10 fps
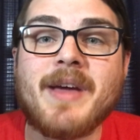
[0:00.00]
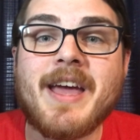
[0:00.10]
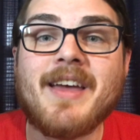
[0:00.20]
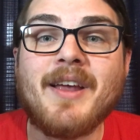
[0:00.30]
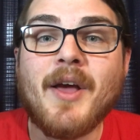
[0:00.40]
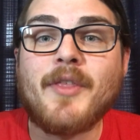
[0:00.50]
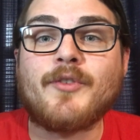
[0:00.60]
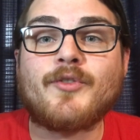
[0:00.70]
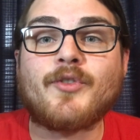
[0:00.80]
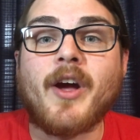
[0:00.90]
band
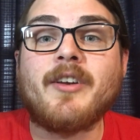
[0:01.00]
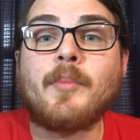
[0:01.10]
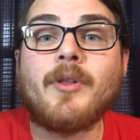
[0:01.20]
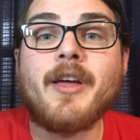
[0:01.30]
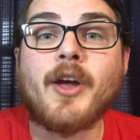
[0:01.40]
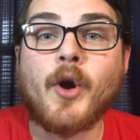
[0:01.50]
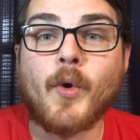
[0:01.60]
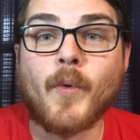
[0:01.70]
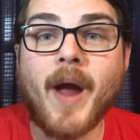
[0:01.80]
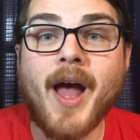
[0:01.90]
that's trying to play a
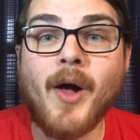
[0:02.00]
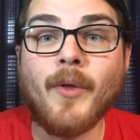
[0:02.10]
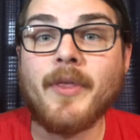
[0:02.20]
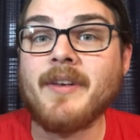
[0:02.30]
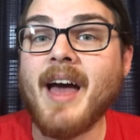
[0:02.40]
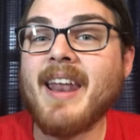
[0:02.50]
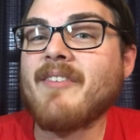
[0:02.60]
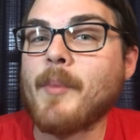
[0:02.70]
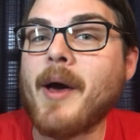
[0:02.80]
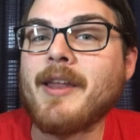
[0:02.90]
chorale that not
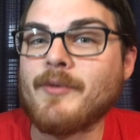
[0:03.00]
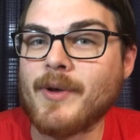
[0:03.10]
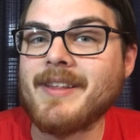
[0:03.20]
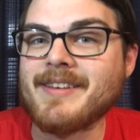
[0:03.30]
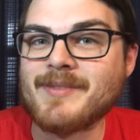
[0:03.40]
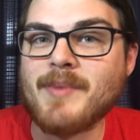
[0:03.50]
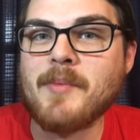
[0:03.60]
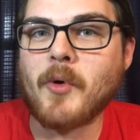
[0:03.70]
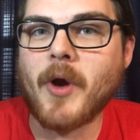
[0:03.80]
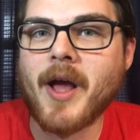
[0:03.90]
everybody really has
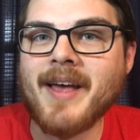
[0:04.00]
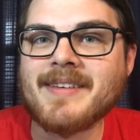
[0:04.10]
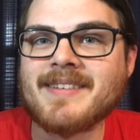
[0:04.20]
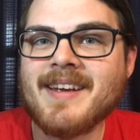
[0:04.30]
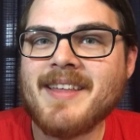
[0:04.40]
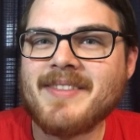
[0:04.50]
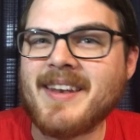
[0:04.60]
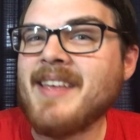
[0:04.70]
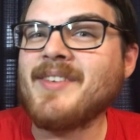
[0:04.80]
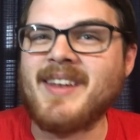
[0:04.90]
memorized,
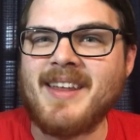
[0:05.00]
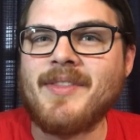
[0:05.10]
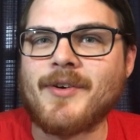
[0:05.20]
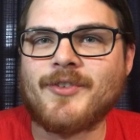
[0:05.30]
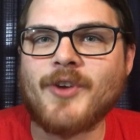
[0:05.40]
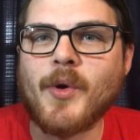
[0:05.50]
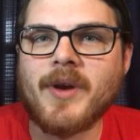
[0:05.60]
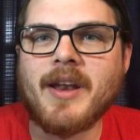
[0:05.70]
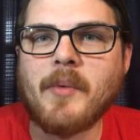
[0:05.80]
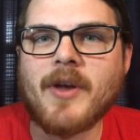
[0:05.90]
that isn't in their show in
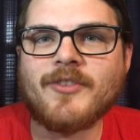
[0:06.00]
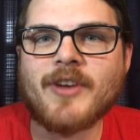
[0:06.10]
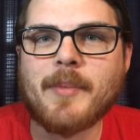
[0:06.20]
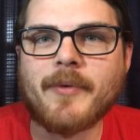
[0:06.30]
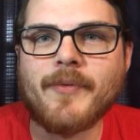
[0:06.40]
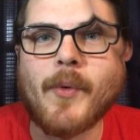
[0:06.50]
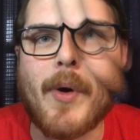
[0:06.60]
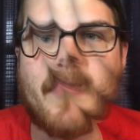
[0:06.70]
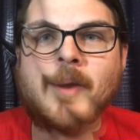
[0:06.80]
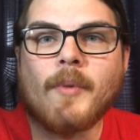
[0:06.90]
any way, shape, or
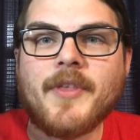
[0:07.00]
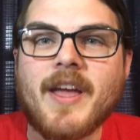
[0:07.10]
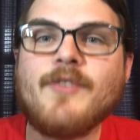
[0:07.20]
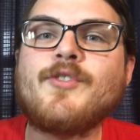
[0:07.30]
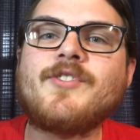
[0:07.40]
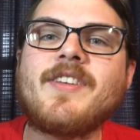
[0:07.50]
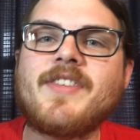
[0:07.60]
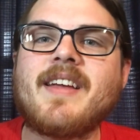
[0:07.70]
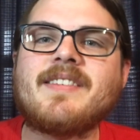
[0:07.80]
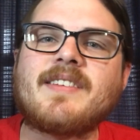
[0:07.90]
form. But the interesting
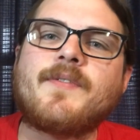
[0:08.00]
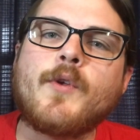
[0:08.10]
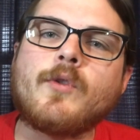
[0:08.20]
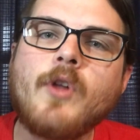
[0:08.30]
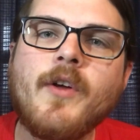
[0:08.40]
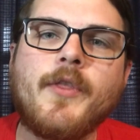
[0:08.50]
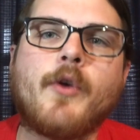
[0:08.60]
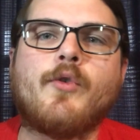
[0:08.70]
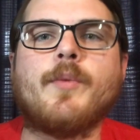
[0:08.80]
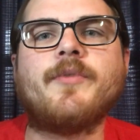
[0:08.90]
thing is, if you look at the
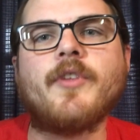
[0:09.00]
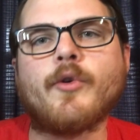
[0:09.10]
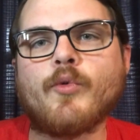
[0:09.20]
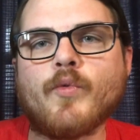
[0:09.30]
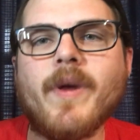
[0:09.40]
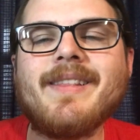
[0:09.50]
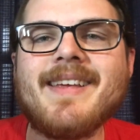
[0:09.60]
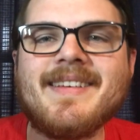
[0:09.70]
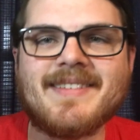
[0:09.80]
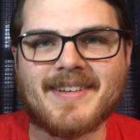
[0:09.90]
groups that are
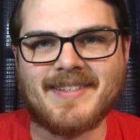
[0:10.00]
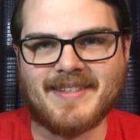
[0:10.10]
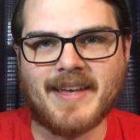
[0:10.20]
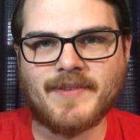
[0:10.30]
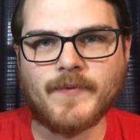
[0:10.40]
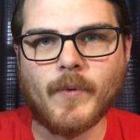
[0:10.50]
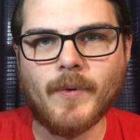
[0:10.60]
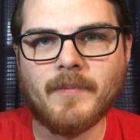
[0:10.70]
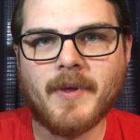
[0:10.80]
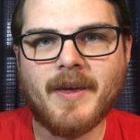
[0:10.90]
really successful,